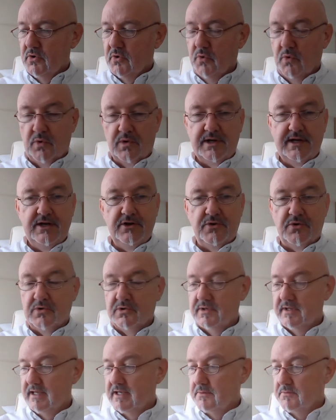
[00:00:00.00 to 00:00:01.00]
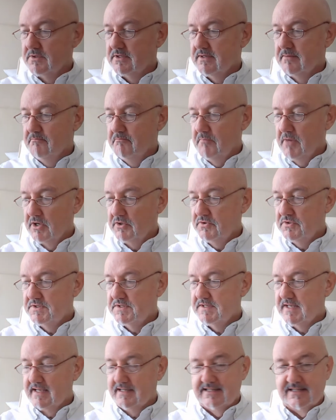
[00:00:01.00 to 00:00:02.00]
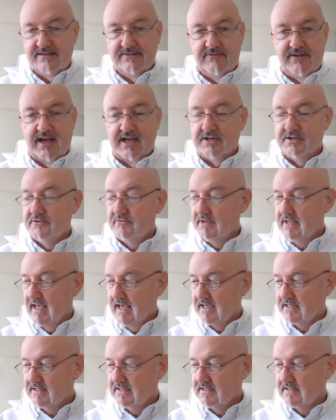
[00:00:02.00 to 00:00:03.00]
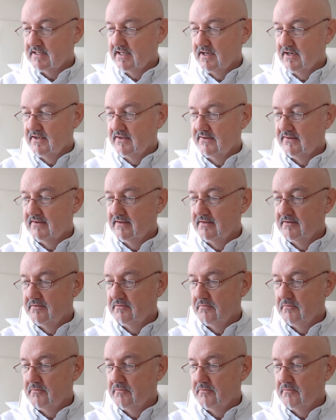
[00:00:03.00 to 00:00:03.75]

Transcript: All in all, it was a most satisfactory exercise,